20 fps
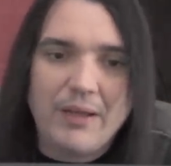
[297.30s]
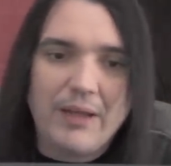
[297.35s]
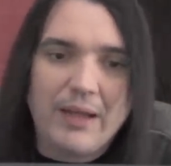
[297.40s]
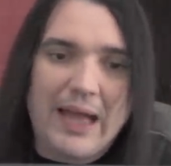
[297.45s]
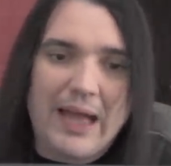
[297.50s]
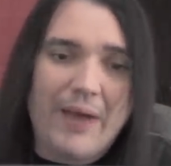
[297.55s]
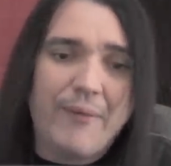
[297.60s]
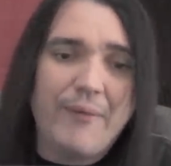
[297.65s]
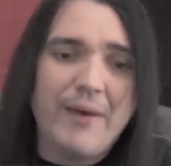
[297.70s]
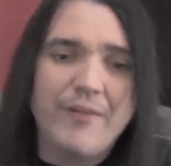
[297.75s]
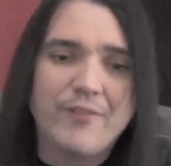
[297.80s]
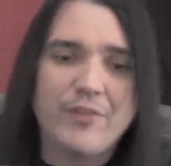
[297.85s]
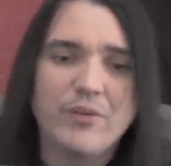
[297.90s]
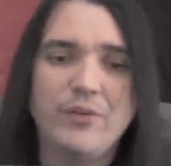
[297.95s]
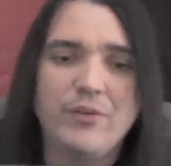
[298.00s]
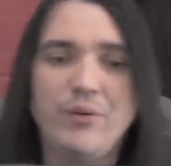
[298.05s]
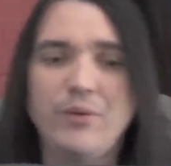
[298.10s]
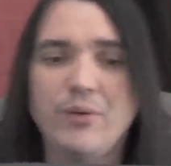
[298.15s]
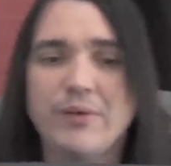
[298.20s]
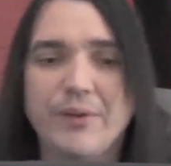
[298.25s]
However,
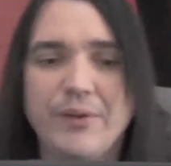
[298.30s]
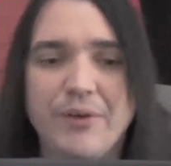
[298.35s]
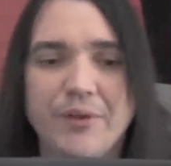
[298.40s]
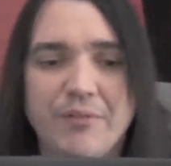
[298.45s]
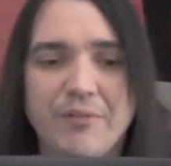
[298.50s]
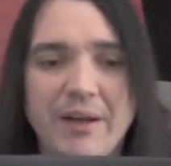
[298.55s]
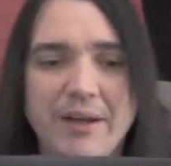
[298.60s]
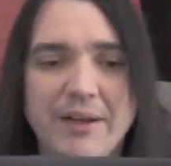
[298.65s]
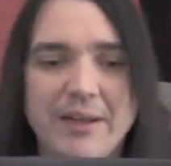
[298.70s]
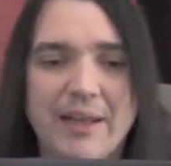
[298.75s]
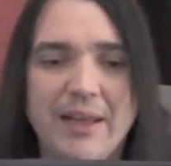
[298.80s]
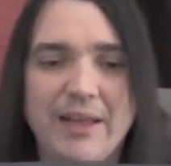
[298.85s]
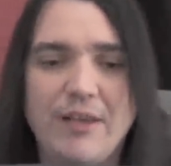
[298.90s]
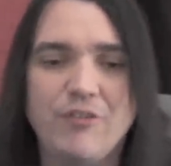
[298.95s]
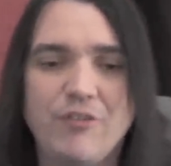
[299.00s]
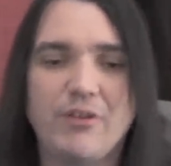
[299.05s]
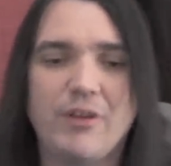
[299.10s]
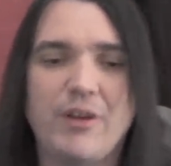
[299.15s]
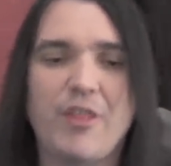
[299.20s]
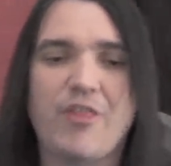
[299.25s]
Nuclear
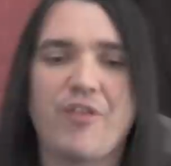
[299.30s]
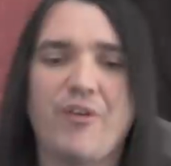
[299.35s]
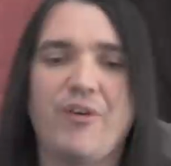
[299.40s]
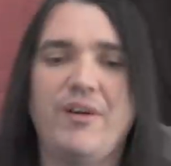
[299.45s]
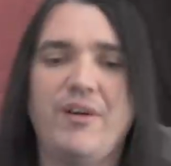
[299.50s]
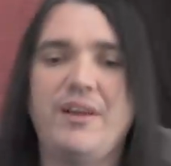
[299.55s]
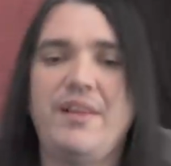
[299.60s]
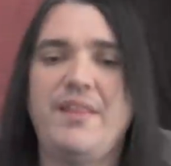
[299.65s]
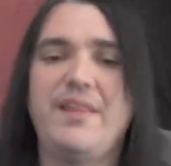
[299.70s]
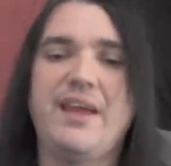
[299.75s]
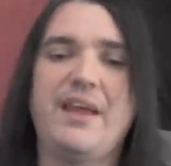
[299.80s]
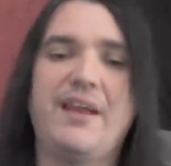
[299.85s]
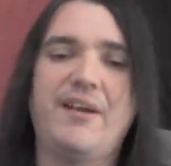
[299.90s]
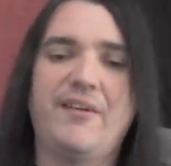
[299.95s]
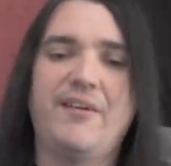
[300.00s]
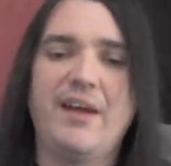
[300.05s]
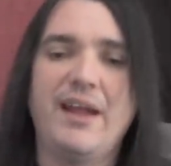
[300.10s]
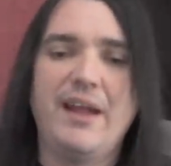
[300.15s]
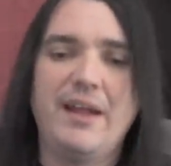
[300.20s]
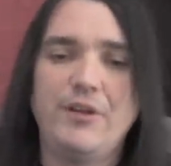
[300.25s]
Regulation Authority, the
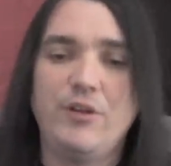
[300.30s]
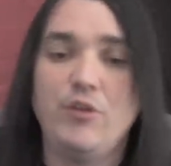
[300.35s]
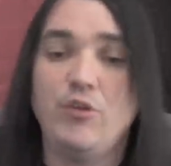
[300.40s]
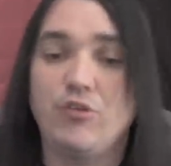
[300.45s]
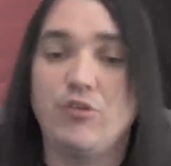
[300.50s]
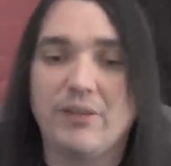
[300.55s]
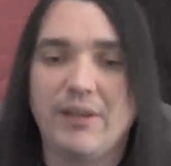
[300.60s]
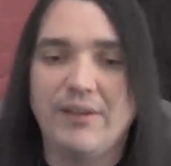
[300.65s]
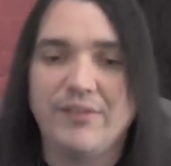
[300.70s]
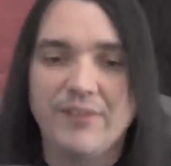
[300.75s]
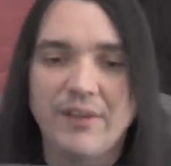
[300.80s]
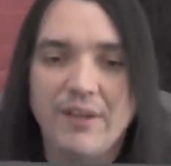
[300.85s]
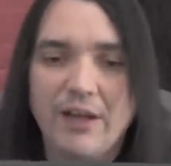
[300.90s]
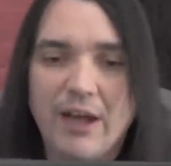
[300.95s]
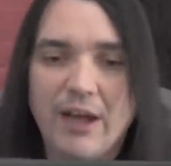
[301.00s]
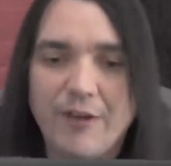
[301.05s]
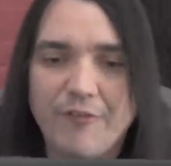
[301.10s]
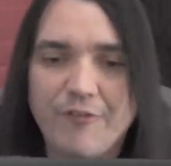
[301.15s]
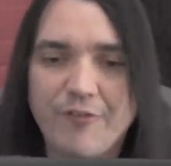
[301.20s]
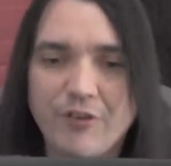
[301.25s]
NRA, useless.
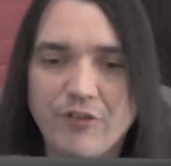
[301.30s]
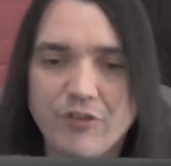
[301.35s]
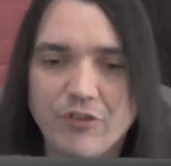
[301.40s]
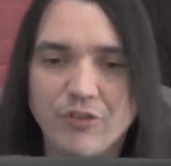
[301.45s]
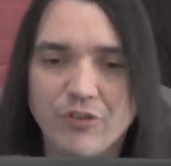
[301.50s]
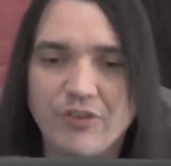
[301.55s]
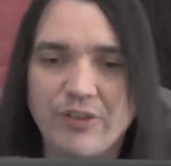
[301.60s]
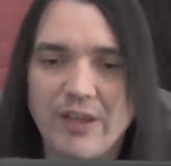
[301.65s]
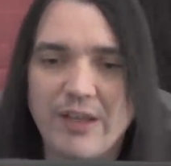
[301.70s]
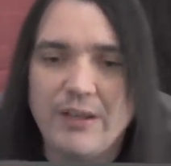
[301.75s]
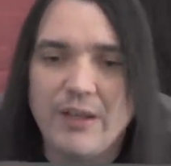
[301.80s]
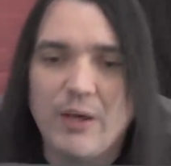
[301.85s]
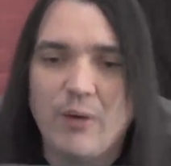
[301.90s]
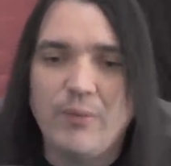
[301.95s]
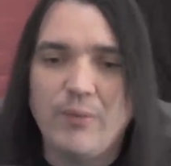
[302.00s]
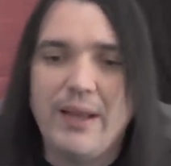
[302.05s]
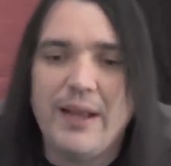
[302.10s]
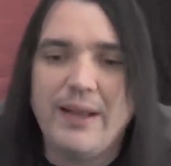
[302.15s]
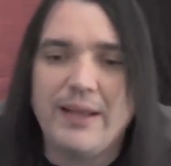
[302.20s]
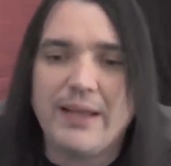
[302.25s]
Officials say
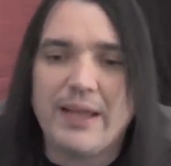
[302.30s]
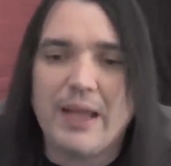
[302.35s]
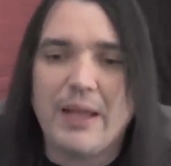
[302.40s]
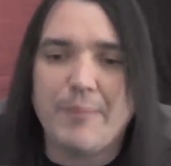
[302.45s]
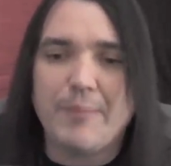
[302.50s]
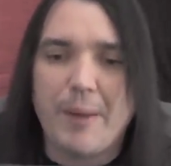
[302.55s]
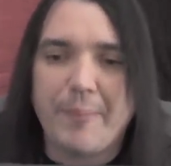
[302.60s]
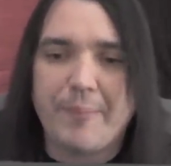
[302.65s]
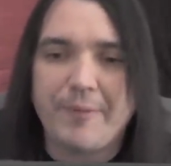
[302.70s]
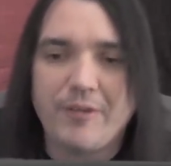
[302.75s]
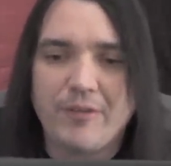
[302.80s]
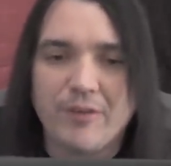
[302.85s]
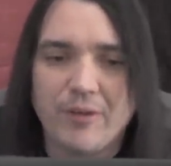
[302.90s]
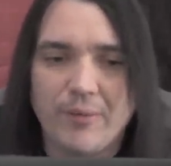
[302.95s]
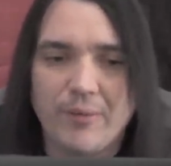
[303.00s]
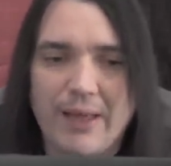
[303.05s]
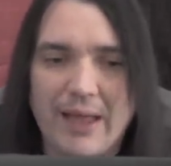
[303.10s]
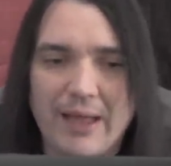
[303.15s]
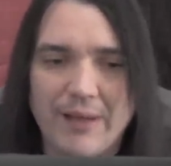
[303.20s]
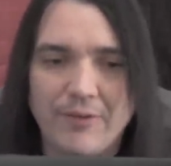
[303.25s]
no data came up
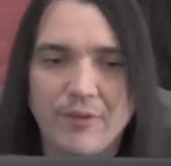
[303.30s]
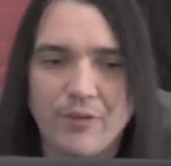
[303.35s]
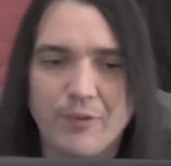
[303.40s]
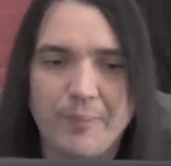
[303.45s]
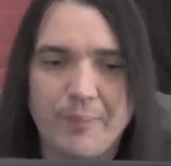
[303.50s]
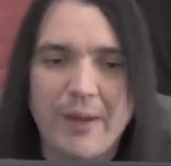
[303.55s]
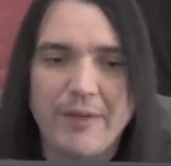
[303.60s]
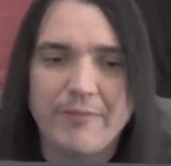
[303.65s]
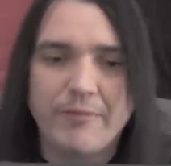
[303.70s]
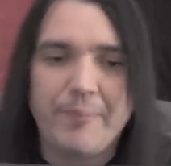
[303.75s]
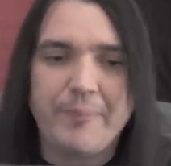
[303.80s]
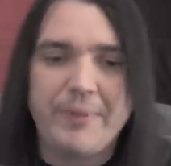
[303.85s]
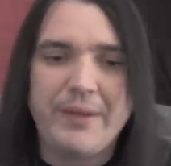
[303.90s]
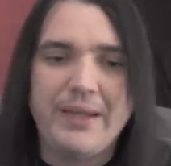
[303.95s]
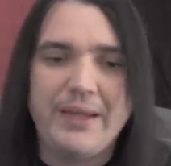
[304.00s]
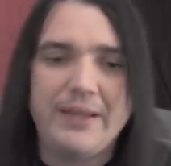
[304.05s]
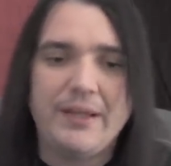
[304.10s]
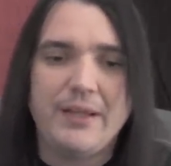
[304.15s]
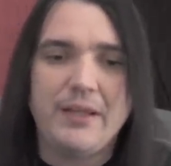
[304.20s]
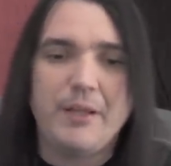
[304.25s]
until now despite
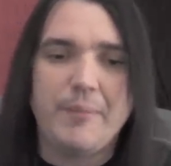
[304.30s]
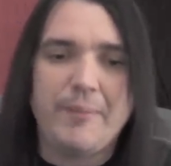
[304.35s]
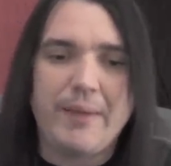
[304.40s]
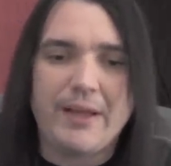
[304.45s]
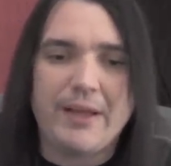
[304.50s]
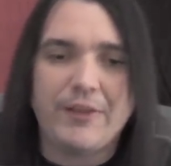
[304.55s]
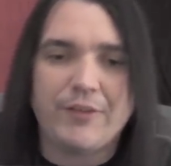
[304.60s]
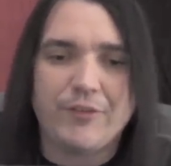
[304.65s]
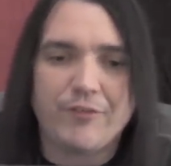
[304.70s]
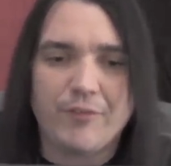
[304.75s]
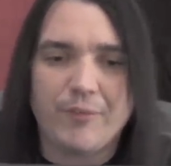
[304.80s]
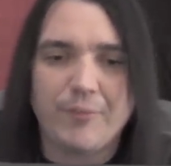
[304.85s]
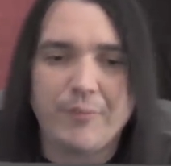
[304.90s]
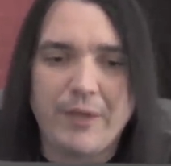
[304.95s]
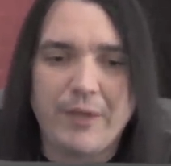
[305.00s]
repeated demands from